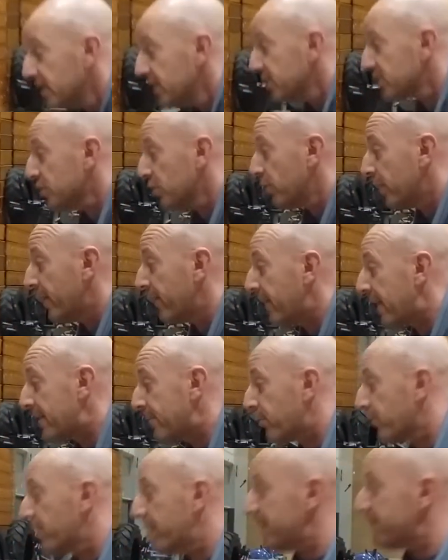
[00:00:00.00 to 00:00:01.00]
So if I
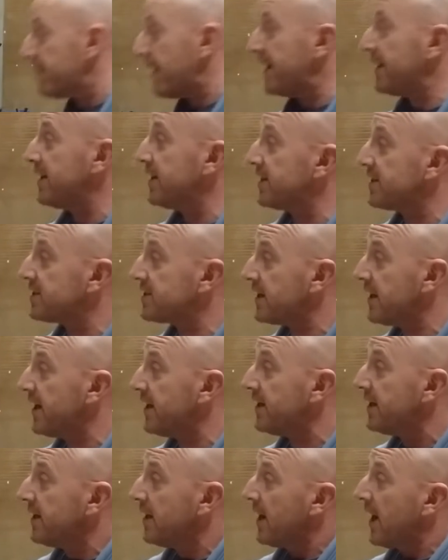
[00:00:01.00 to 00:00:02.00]
bring mine
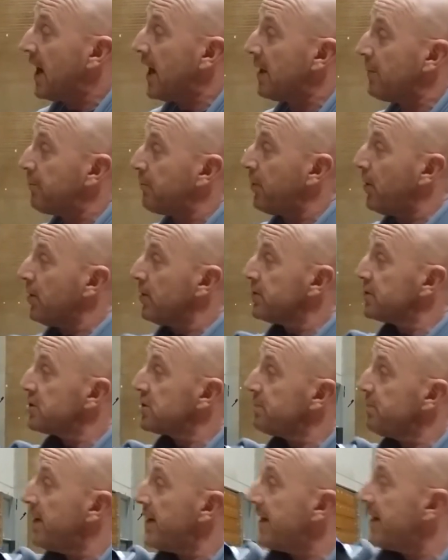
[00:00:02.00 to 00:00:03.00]
inside, I'll punch
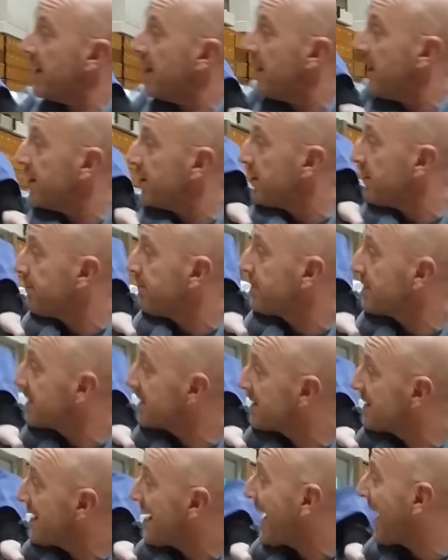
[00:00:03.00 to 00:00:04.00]
my hand up
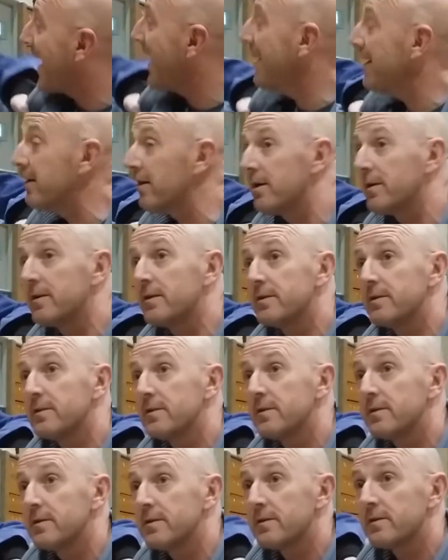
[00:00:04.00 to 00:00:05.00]
higher.
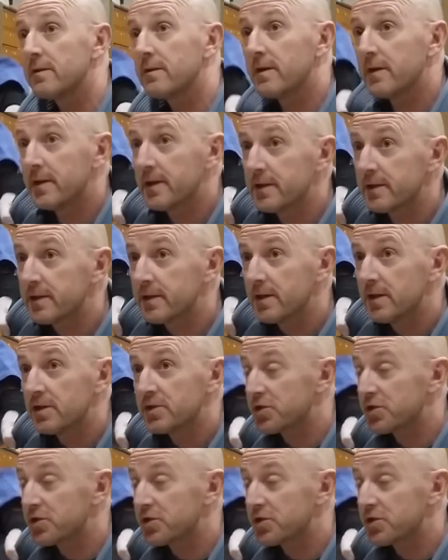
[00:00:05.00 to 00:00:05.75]
Right? So